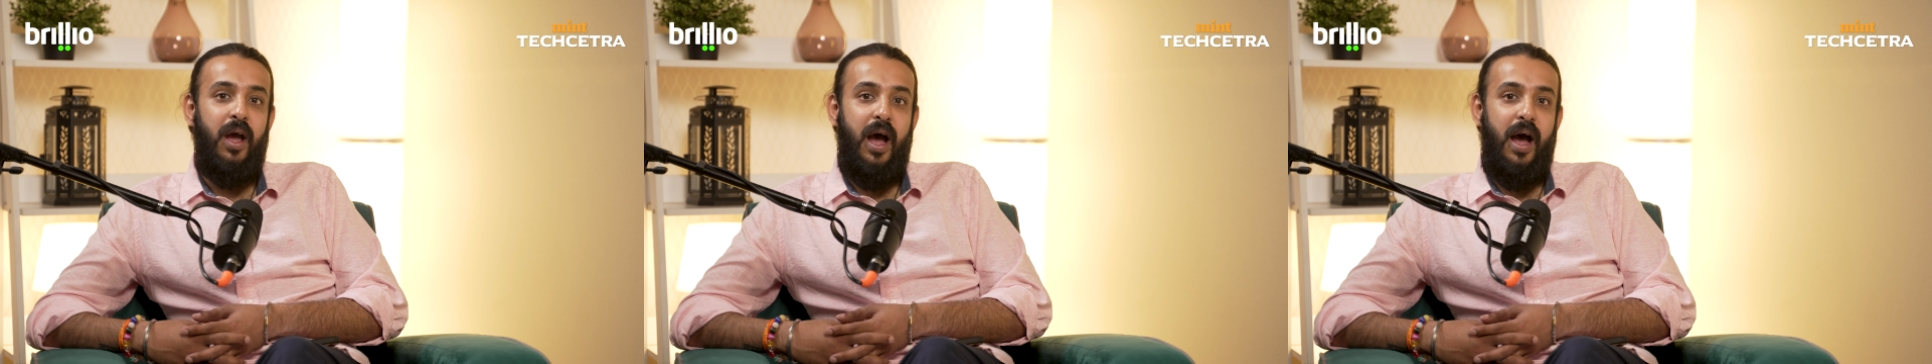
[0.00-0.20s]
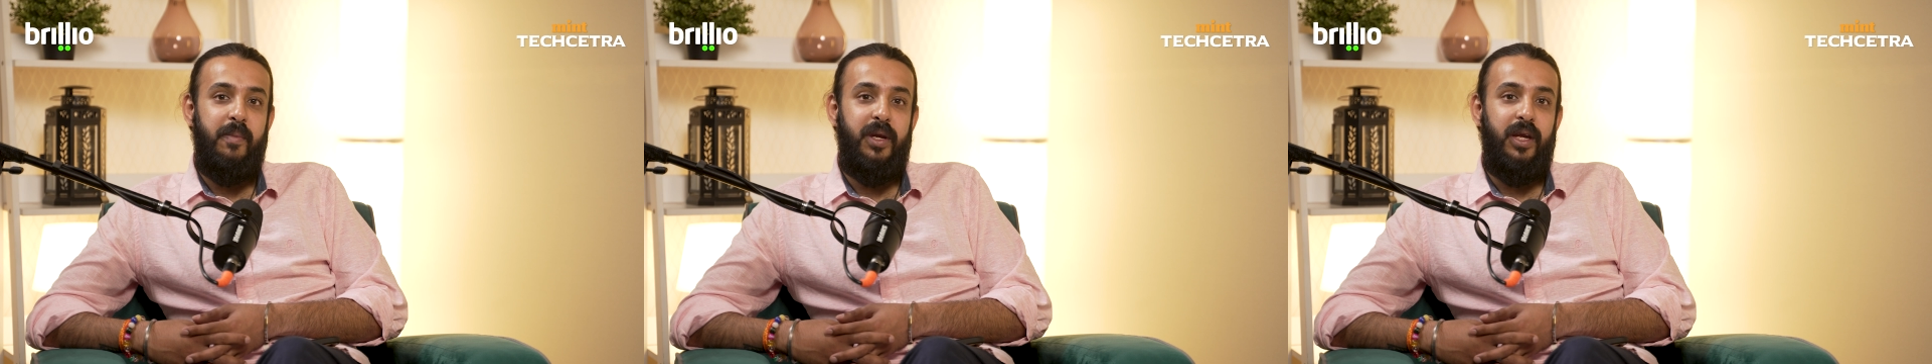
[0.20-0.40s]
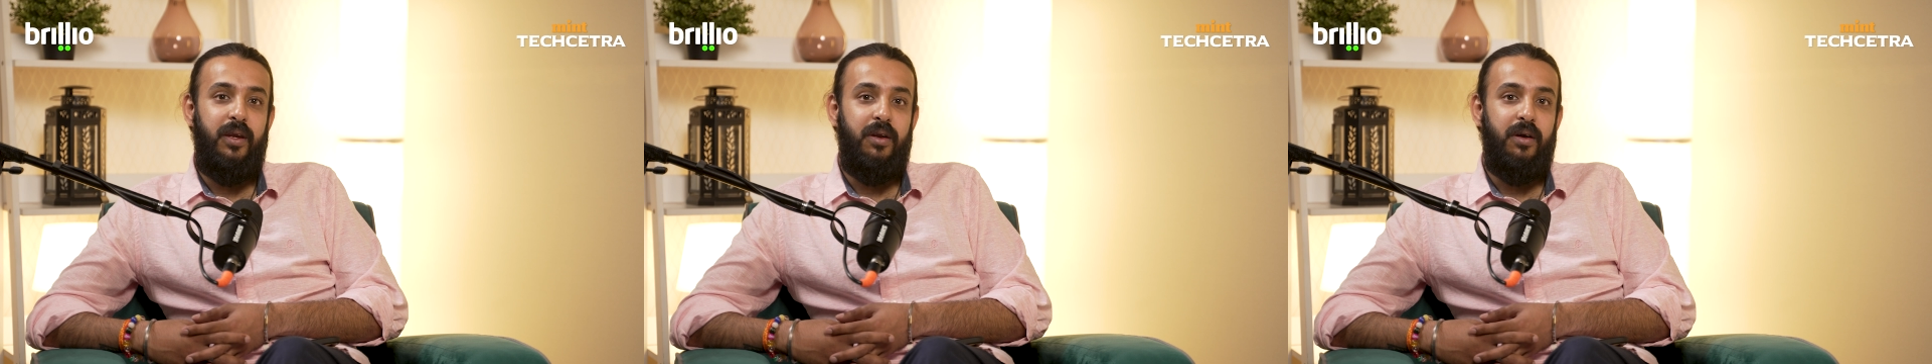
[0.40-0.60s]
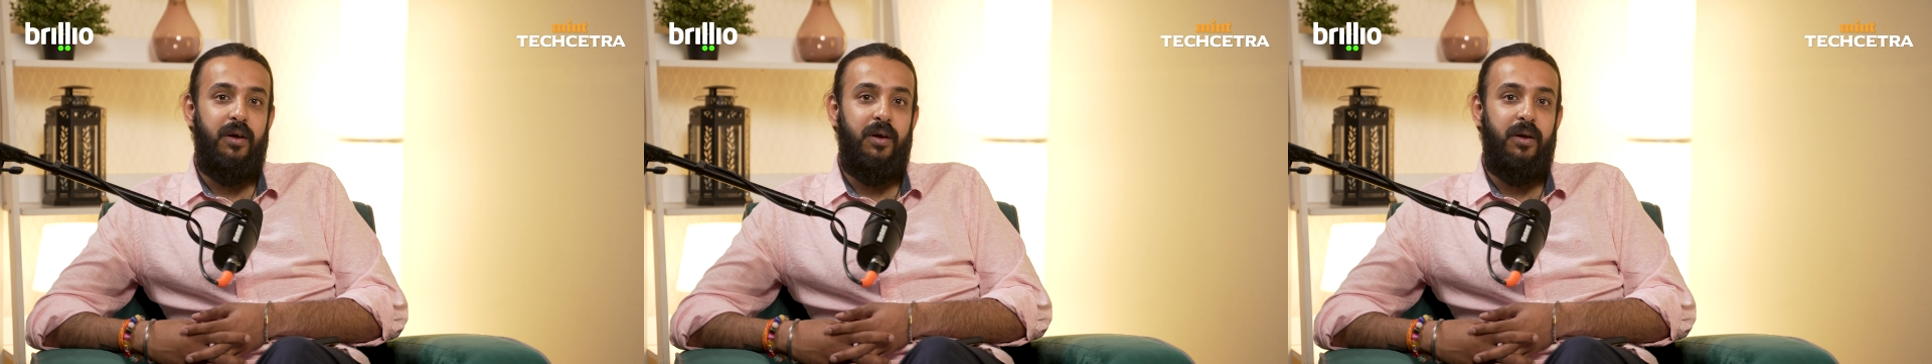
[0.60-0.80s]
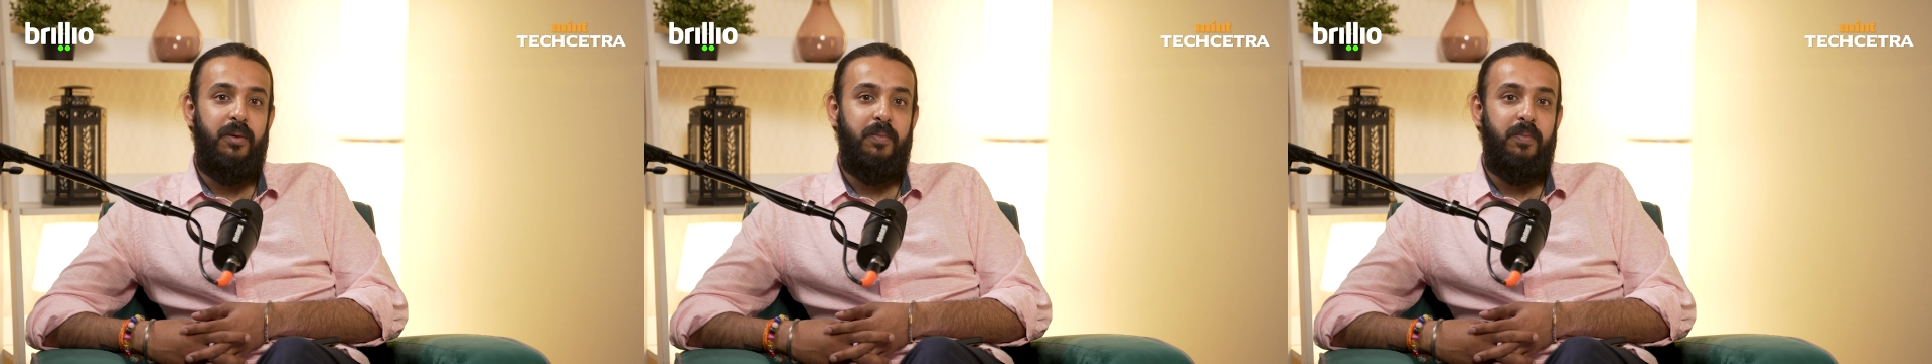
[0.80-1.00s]
I mean,
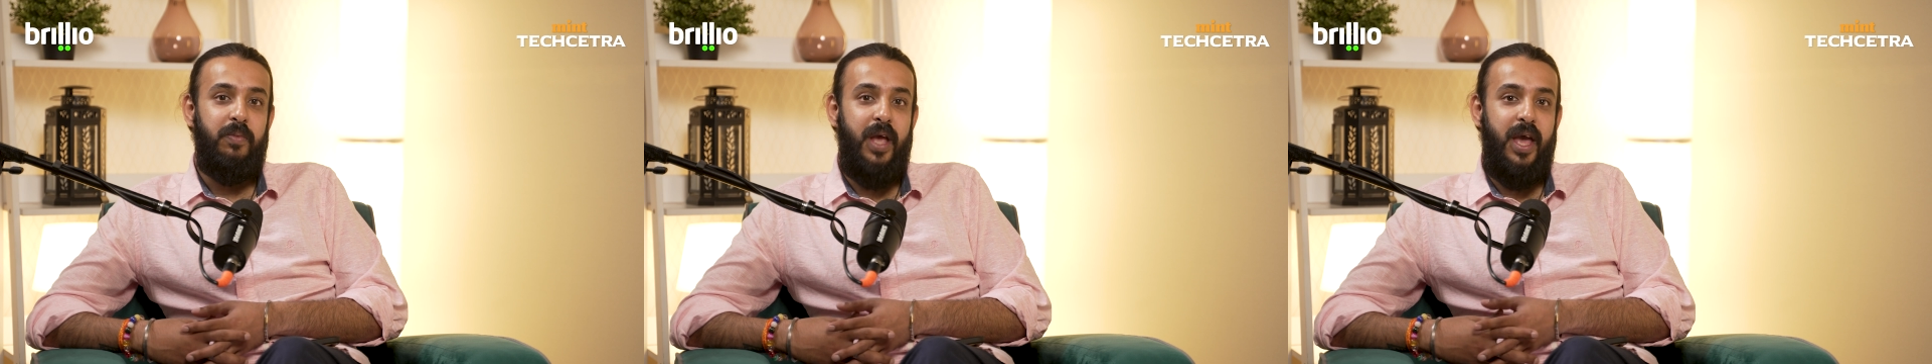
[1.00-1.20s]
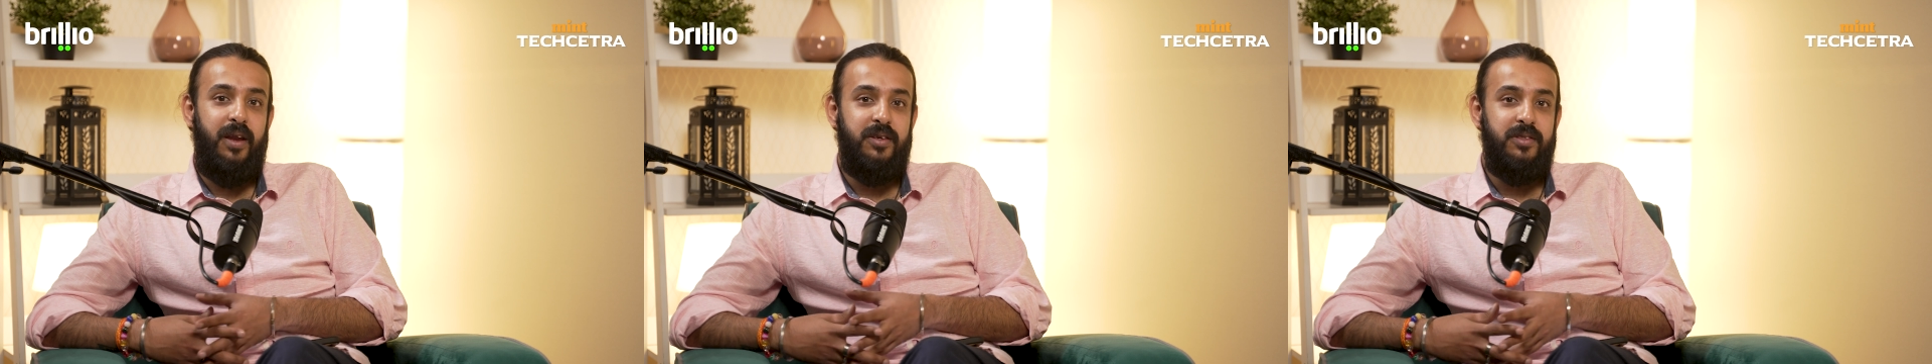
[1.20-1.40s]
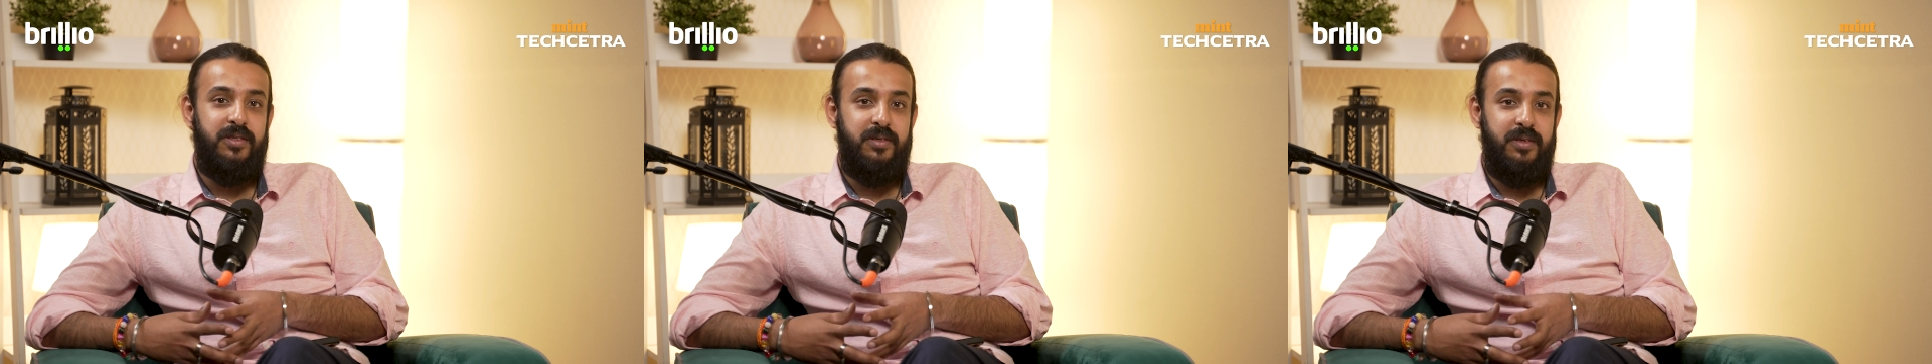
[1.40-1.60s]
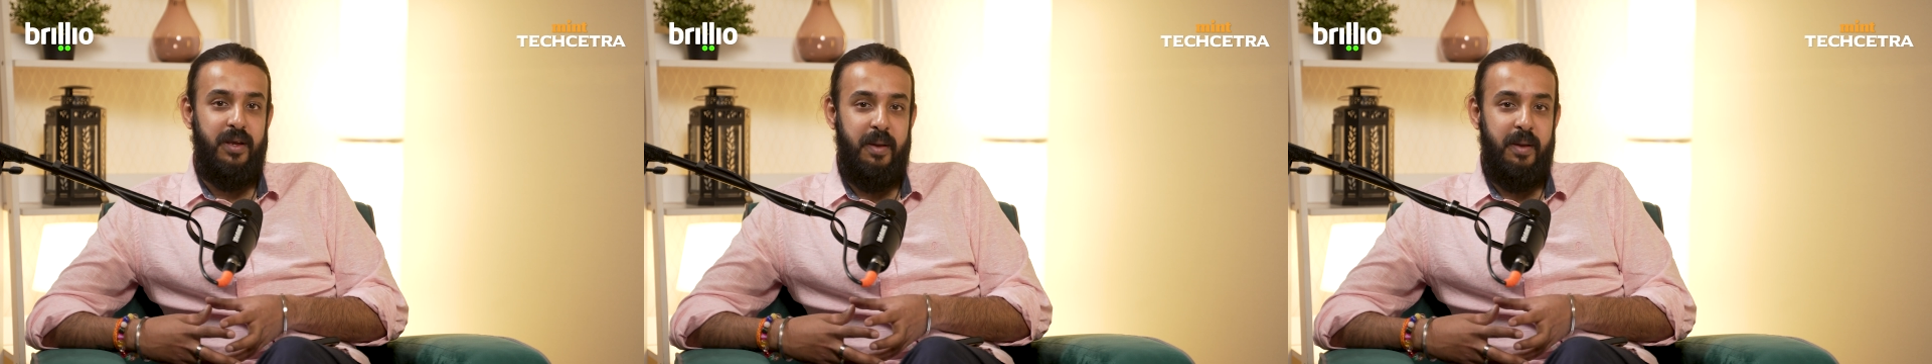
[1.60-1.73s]
there is